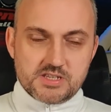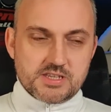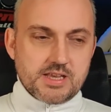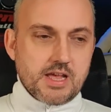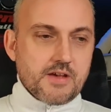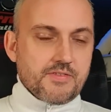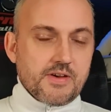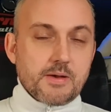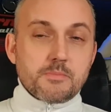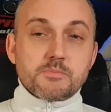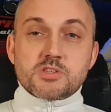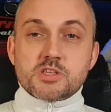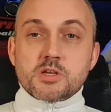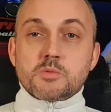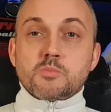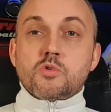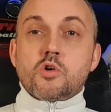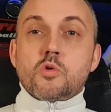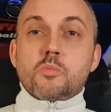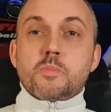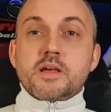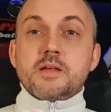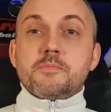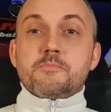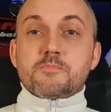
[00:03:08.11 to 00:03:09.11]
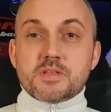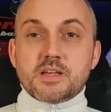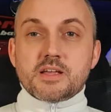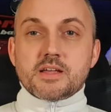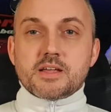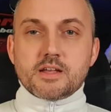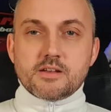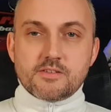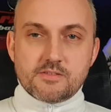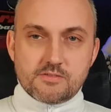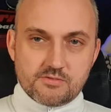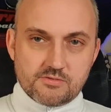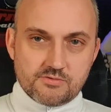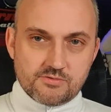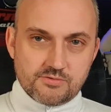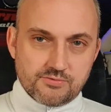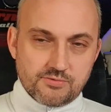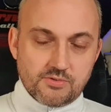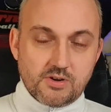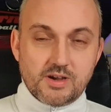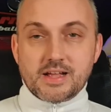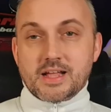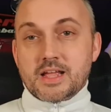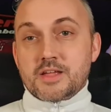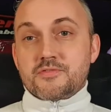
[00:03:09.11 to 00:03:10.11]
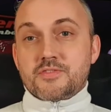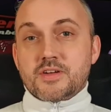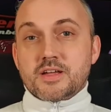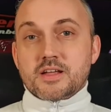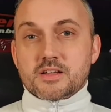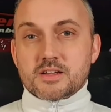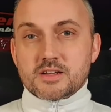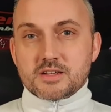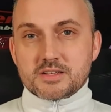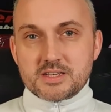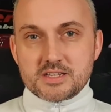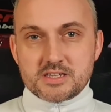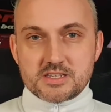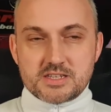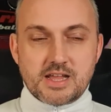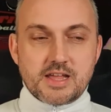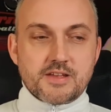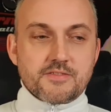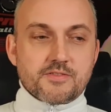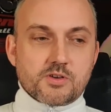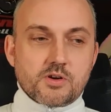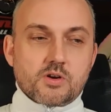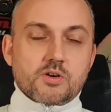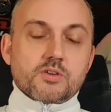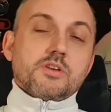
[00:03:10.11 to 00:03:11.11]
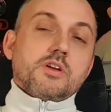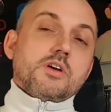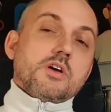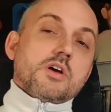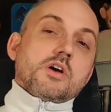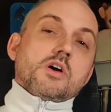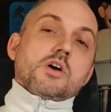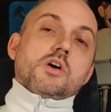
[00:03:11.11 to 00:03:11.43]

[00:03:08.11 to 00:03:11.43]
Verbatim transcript: Southampton will be thinking, crikey, thank goodness they've gone